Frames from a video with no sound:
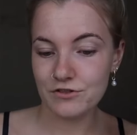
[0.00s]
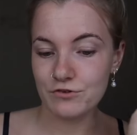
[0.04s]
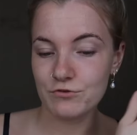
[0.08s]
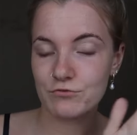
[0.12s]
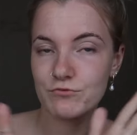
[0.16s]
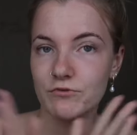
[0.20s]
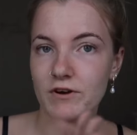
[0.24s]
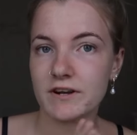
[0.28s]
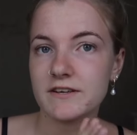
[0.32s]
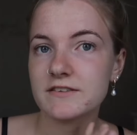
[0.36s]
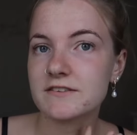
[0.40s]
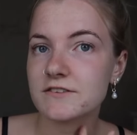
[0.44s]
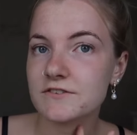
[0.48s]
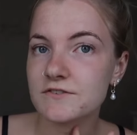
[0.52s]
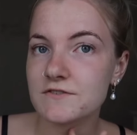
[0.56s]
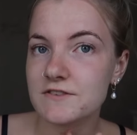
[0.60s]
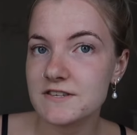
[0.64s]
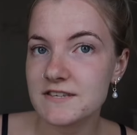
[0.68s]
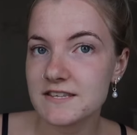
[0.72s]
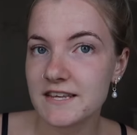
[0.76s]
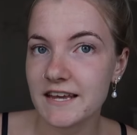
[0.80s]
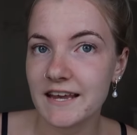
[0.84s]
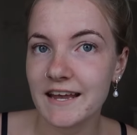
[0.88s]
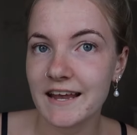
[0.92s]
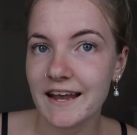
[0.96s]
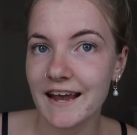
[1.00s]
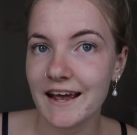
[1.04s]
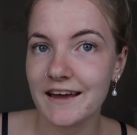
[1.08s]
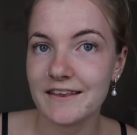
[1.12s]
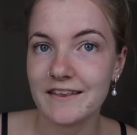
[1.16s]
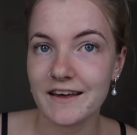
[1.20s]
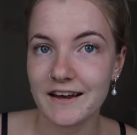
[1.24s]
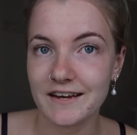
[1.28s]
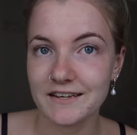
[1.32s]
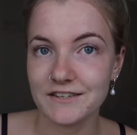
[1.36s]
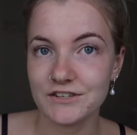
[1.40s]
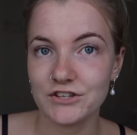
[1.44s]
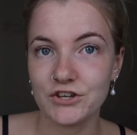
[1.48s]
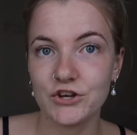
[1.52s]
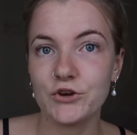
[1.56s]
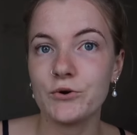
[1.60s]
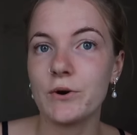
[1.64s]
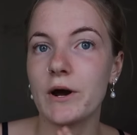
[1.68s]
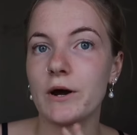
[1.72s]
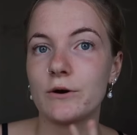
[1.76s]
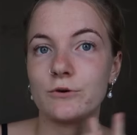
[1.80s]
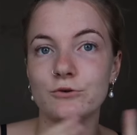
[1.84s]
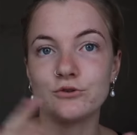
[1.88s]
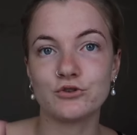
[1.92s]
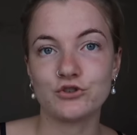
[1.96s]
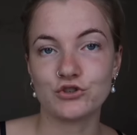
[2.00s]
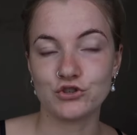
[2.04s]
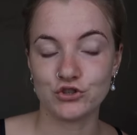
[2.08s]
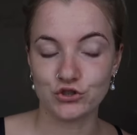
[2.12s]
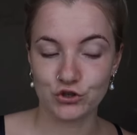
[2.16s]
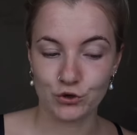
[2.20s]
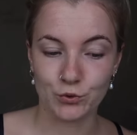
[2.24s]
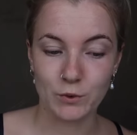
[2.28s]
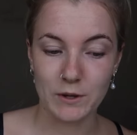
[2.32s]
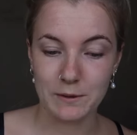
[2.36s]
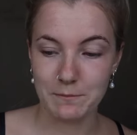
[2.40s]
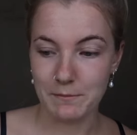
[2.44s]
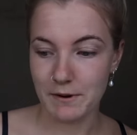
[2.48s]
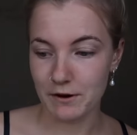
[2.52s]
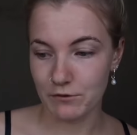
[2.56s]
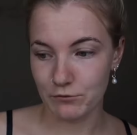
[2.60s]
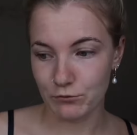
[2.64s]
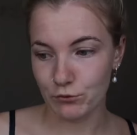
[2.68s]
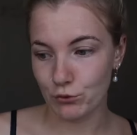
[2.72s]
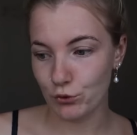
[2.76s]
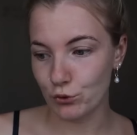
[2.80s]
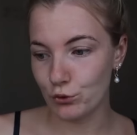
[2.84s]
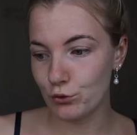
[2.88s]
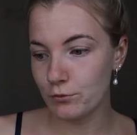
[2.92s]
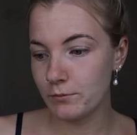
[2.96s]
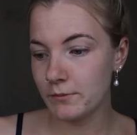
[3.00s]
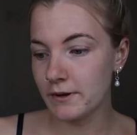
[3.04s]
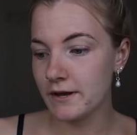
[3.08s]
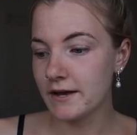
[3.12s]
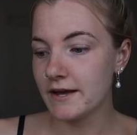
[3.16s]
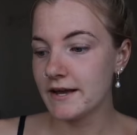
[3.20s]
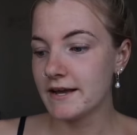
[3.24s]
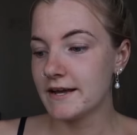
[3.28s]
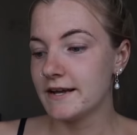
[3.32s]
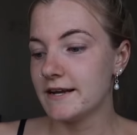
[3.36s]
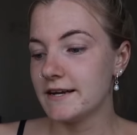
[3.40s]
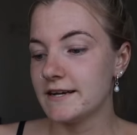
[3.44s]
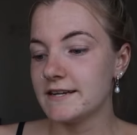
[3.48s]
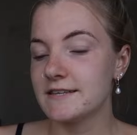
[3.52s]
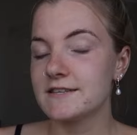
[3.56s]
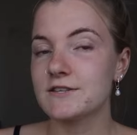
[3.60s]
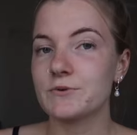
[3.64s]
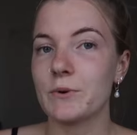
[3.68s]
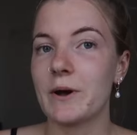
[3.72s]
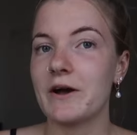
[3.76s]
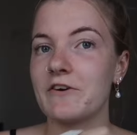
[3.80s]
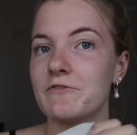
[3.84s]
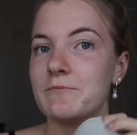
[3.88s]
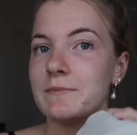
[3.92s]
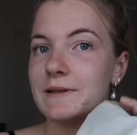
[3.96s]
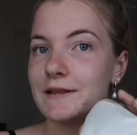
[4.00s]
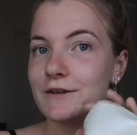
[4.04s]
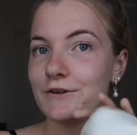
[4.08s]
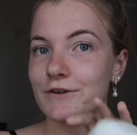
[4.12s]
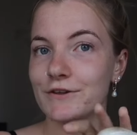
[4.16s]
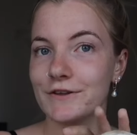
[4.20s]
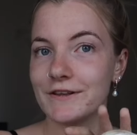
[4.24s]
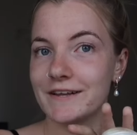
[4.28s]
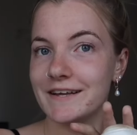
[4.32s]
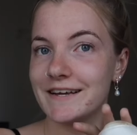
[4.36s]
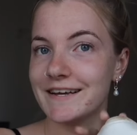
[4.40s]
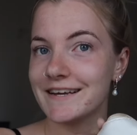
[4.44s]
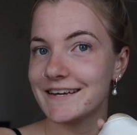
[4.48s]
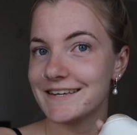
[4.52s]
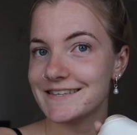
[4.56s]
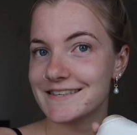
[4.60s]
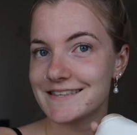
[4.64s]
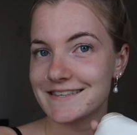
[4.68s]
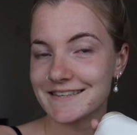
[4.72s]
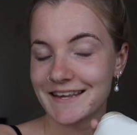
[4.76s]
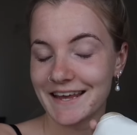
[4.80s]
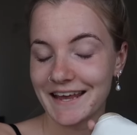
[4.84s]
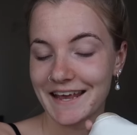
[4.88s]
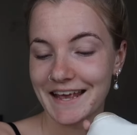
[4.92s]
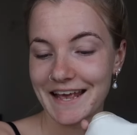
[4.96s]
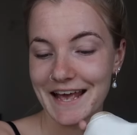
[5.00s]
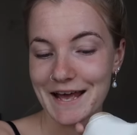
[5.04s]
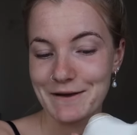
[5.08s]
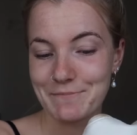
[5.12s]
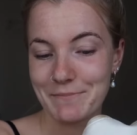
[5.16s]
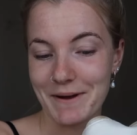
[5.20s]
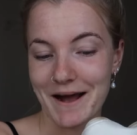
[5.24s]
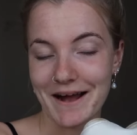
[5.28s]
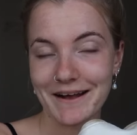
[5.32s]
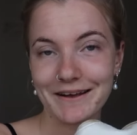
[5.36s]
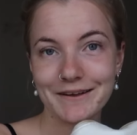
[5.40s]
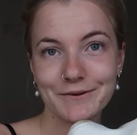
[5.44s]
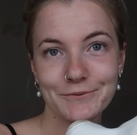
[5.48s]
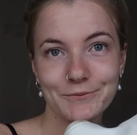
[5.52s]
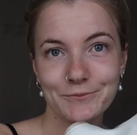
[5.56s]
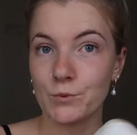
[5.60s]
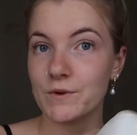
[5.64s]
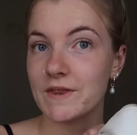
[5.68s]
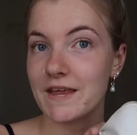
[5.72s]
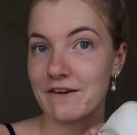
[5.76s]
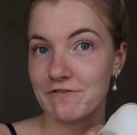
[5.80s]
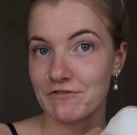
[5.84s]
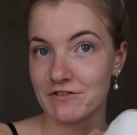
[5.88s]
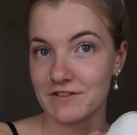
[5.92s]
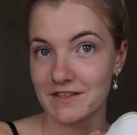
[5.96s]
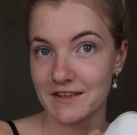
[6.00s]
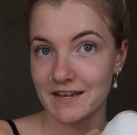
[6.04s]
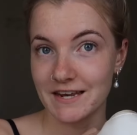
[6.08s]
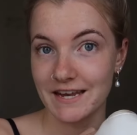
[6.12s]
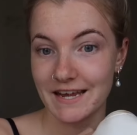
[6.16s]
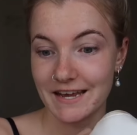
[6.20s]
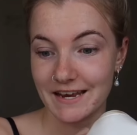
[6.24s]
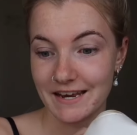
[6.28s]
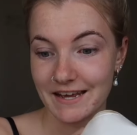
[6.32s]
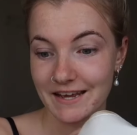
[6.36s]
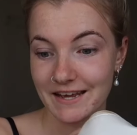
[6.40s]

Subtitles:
Rest of the skincare that I do, I will just do in my room. So I have my little skincare bag with everything in